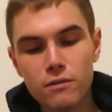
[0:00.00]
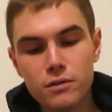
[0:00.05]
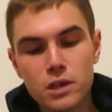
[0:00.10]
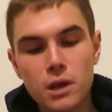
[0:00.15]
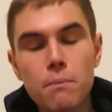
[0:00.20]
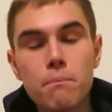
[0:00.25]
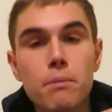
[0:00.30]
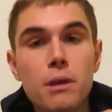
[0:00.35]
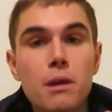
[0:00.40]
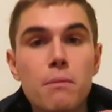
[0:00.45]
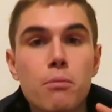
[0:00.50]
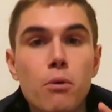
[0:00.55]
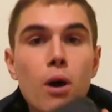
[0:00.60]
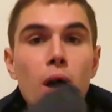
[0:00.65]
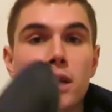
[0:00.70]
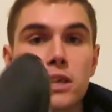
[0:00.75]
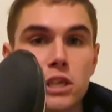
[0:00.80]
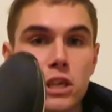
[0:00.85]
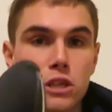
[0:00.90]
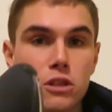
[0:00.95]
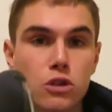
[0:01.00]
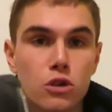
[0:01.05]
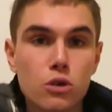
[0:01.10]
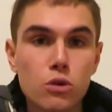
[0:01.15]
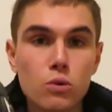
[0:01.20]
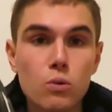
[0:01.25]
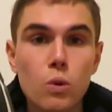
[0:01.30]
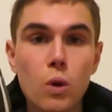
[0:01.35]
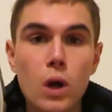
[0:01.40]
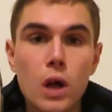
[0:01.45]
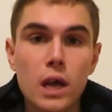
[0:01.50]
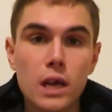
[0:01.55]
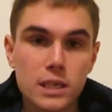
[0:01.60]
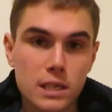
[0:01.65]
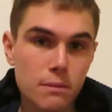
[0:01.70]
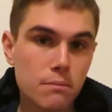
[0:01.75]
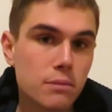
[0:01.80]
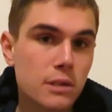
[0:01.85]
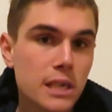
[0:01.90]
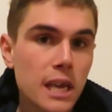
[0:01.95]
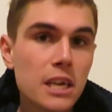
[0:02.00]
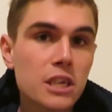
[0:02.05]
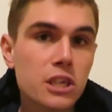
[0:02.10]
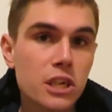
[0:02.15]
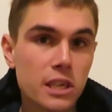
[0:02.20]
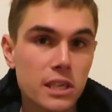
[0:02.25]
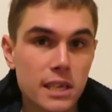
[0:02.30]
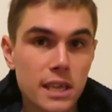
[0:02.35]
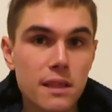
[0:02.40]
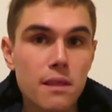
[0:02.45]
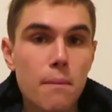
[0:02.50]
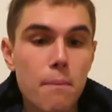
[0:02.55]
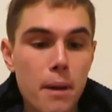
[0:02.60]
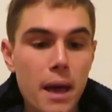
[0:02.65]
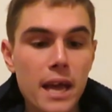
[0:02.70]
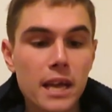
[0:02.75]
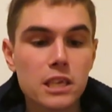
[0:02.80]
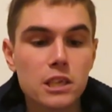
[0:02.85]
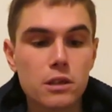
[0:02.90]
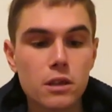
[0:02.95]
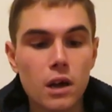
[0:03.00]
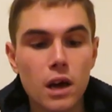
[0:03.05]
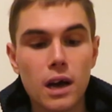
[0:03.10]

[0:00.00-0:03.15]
of some people actually do some sessions in the pegs,